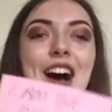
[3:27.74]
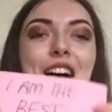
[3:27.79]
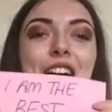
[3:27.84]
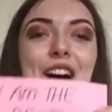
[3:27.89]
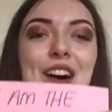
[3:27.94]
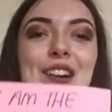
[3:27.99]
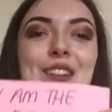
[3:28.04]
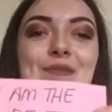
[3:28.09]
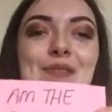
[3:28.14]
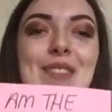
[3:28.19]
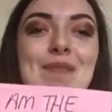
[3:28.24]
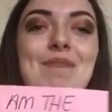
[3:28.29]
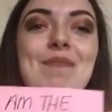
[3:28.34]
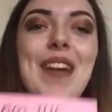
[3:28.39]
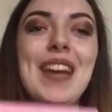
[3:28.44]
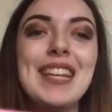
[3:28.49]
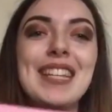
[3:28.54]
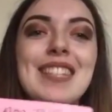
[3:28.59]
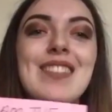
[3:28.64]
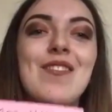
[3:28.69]
I'm the
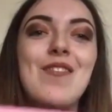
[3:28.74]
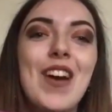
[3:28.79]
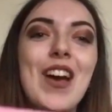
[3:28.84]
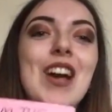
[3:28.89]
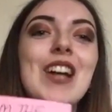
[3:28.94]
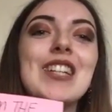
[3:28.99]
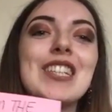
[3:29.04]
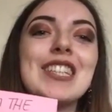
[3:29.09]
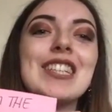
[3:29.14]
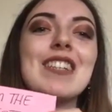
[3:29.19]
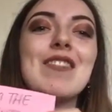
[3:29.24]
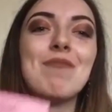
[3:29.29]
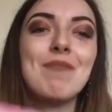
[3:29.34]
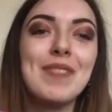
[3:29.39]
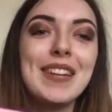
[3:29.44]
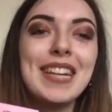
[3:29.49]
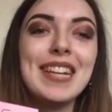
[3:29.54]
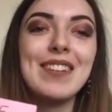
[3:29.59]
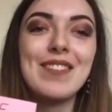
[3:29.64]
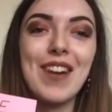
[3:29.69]
best version of
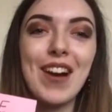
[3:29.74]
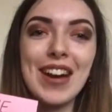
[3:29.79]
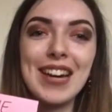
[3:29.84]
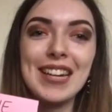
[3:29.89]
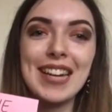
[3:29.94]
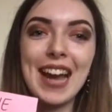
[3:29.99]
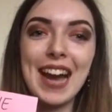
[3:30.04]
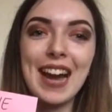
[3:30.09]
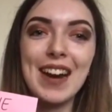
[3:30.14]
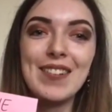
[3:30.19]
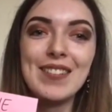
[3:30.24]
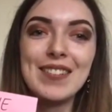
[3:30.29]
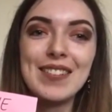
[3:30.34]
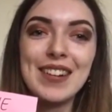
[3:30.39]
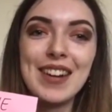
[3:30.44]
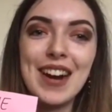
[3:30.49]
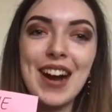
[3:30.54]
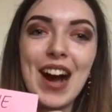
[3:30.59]
me right now.